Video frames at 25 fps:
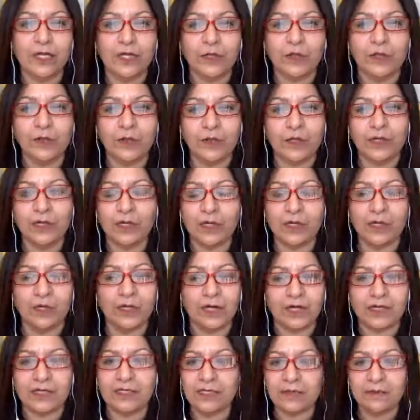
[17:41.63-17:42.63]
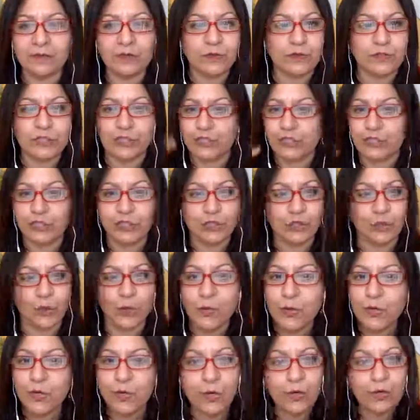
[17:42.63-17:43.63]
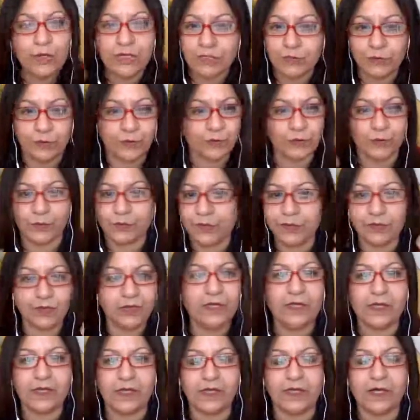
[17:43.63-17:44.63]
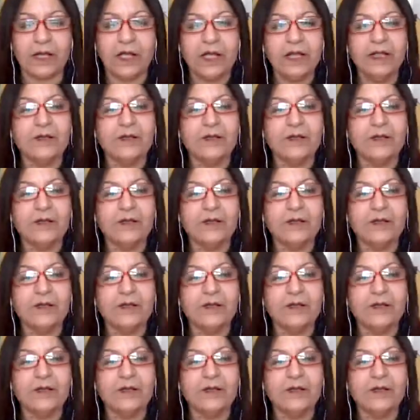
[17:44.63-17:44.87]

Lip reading: like a lot of times we just don't notice what we're thinking.